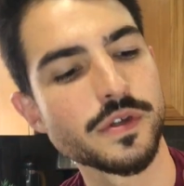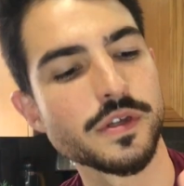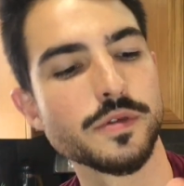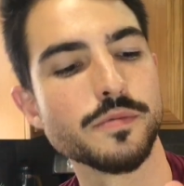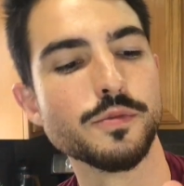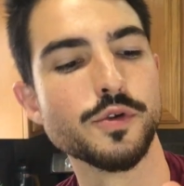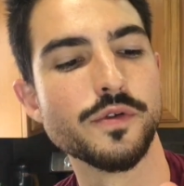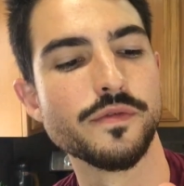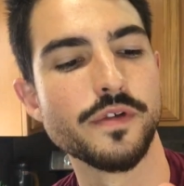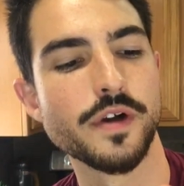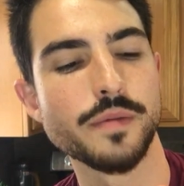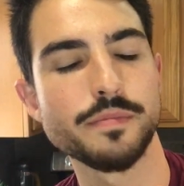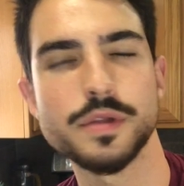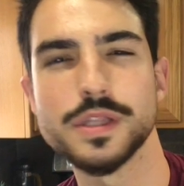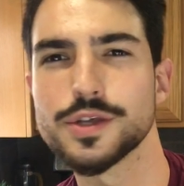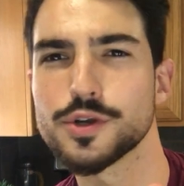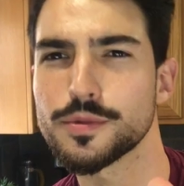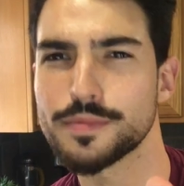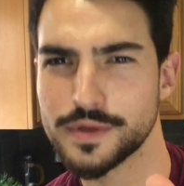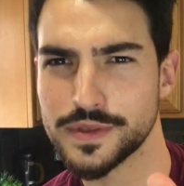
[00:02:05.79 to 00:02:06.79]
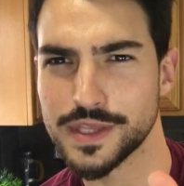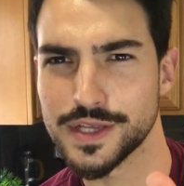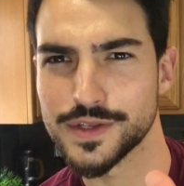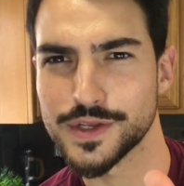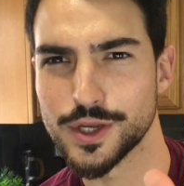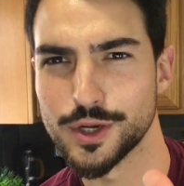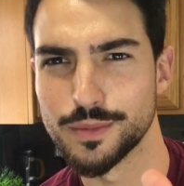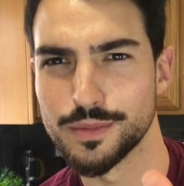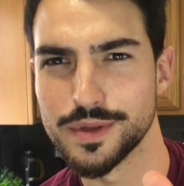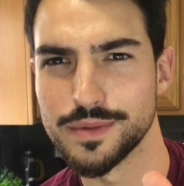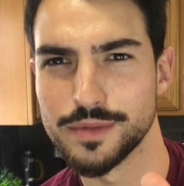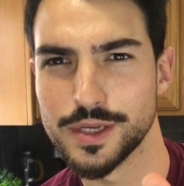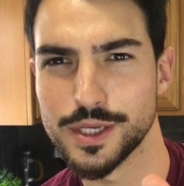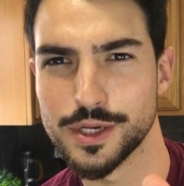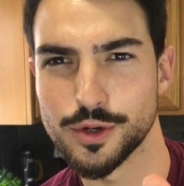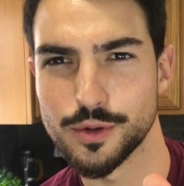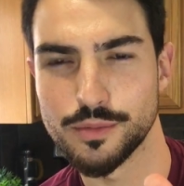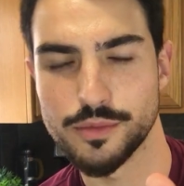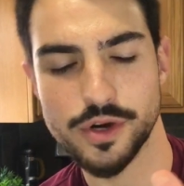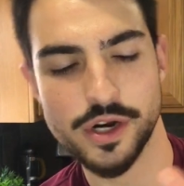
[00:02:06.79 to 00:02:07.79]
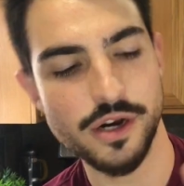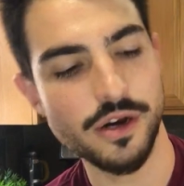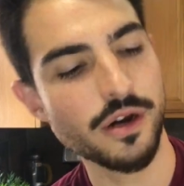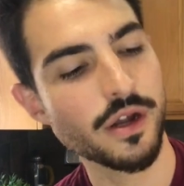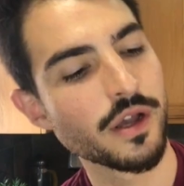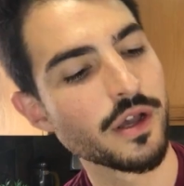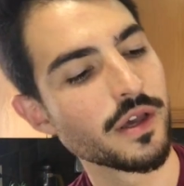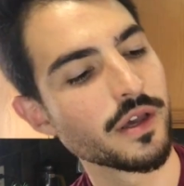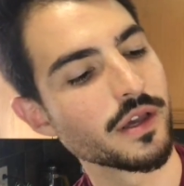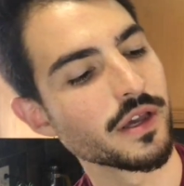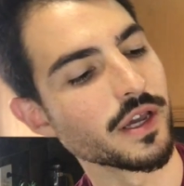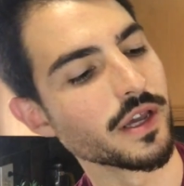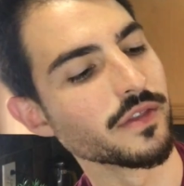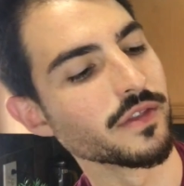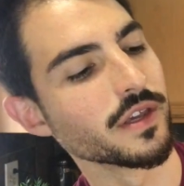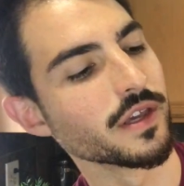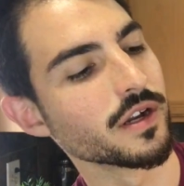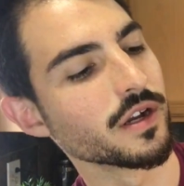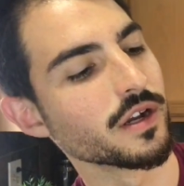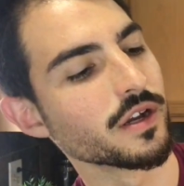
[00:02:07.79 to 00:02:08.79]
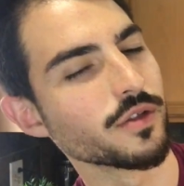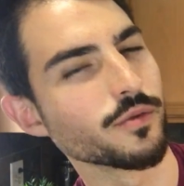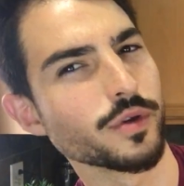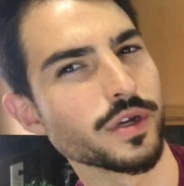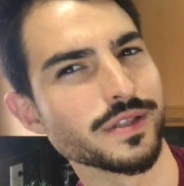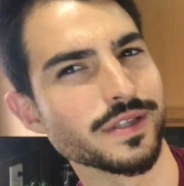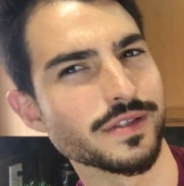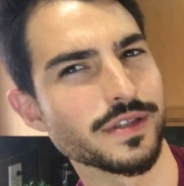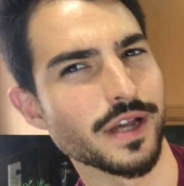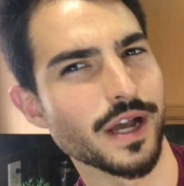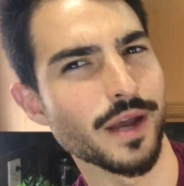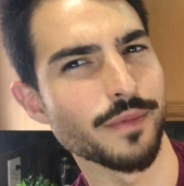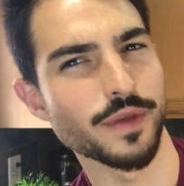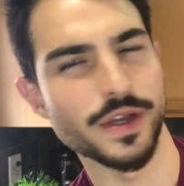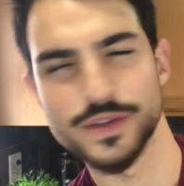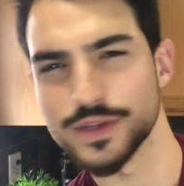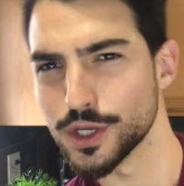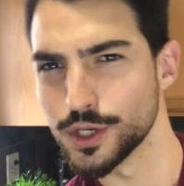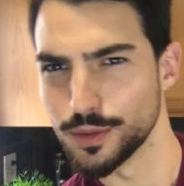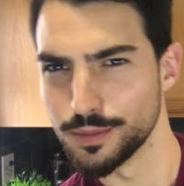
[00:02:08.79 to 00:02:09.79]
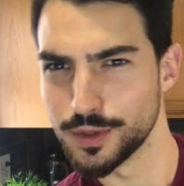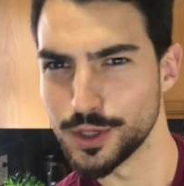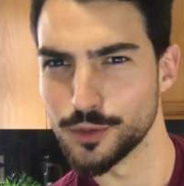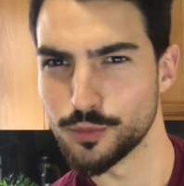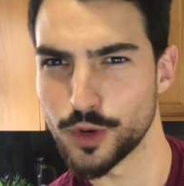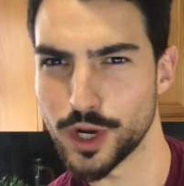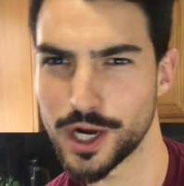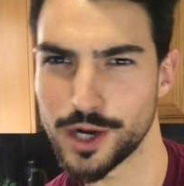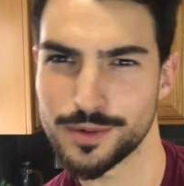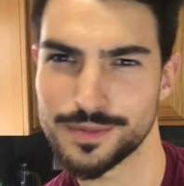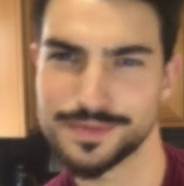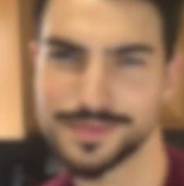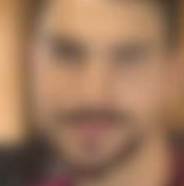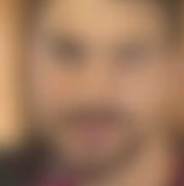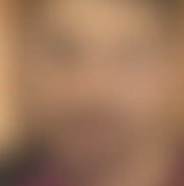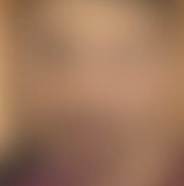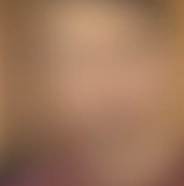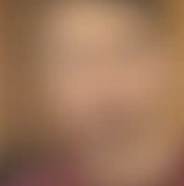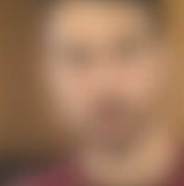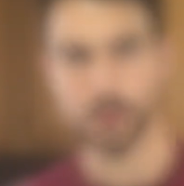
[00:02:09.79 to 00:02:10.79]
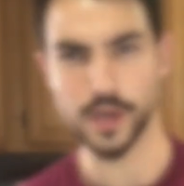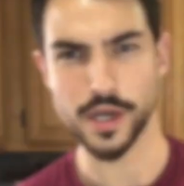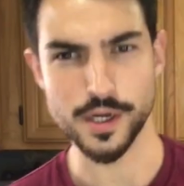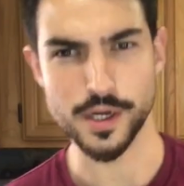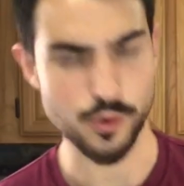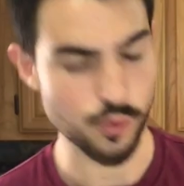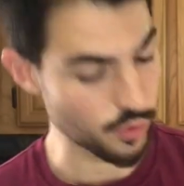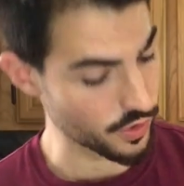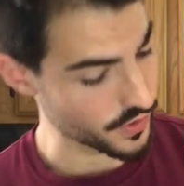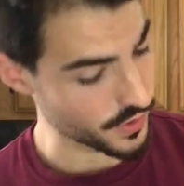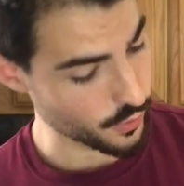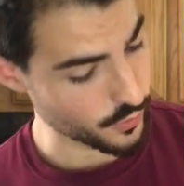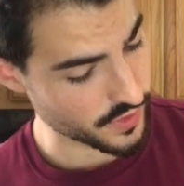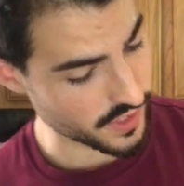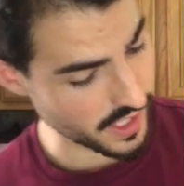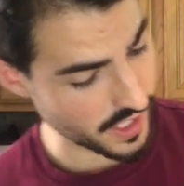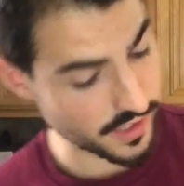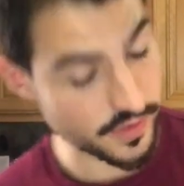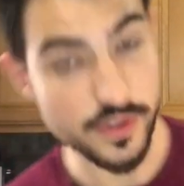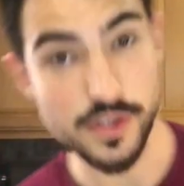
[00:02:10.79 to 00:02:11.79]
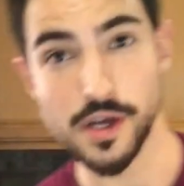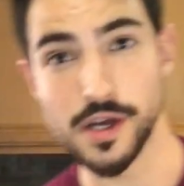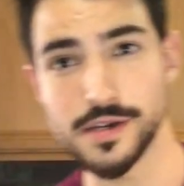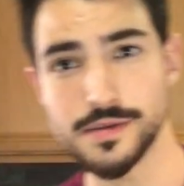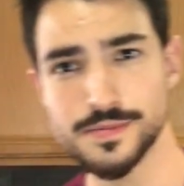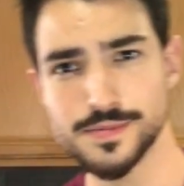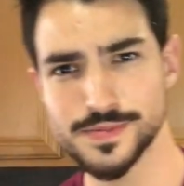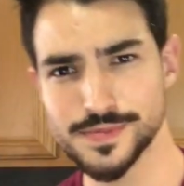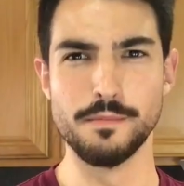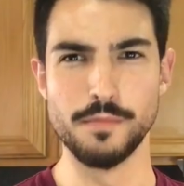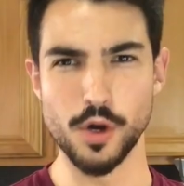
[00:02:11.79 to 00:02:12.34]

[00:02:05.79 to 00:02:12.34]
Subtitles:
You move up a little bit, that's gonna be medium rare. And then all the way at the top, that's gonna be rare. Okay, cool, so steak's done.